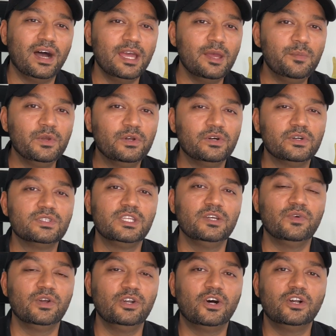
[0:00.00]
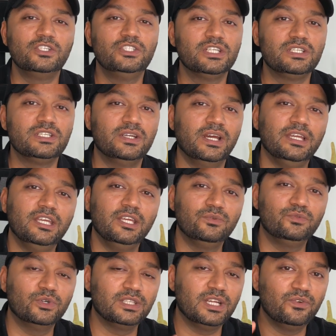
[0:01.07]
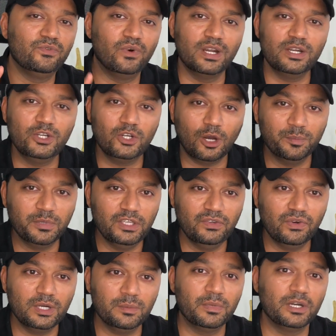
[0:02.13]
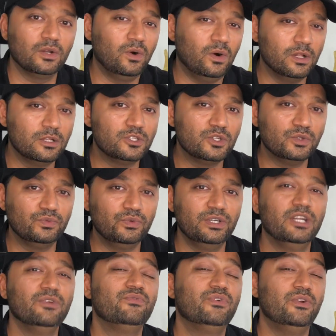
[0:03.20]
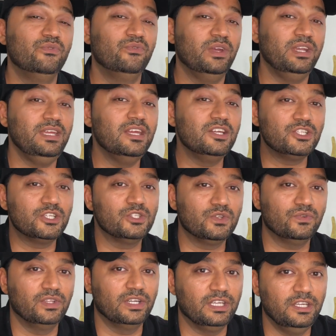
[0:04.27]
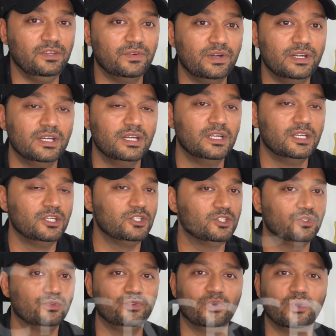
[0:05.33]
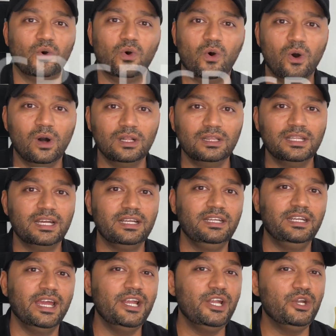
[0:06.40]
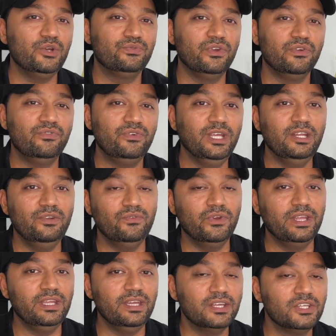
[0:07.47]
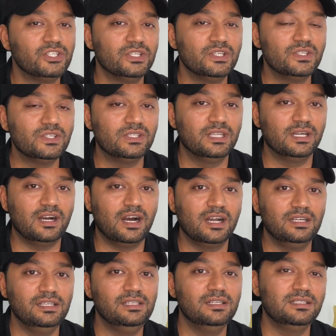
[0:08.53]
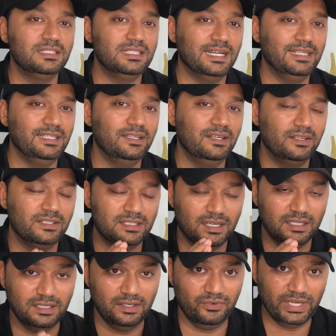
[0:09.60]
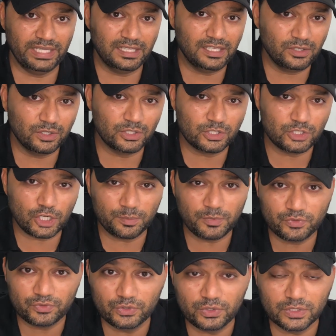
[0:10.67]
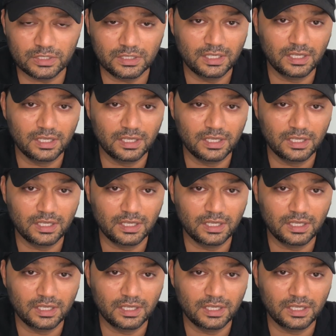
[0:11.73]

Because they were not just ranking for that one top keyword, but also for different variations of the keyword. So for all that 10 to 15 variations, the article started ranking on the top of Google,